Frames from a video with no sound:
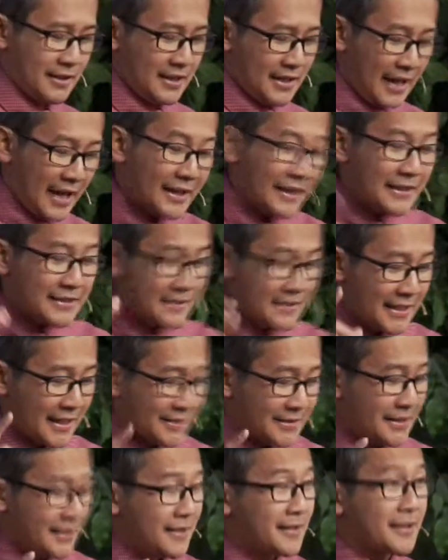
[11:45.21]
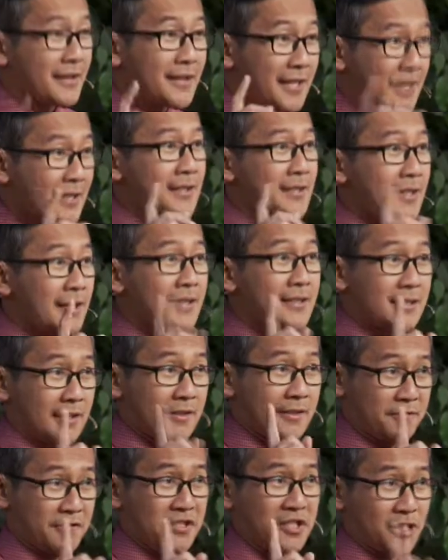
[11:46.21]
And it says here, this is the
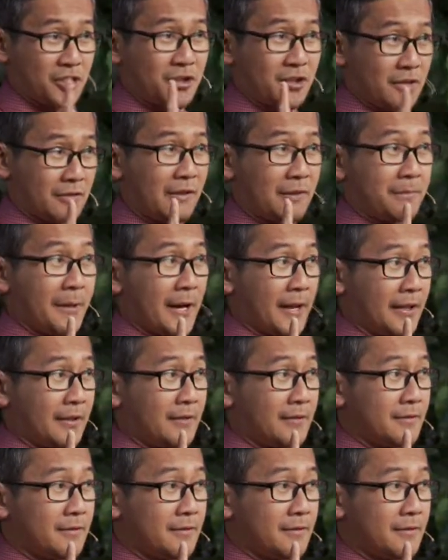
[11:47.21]
definition of abide.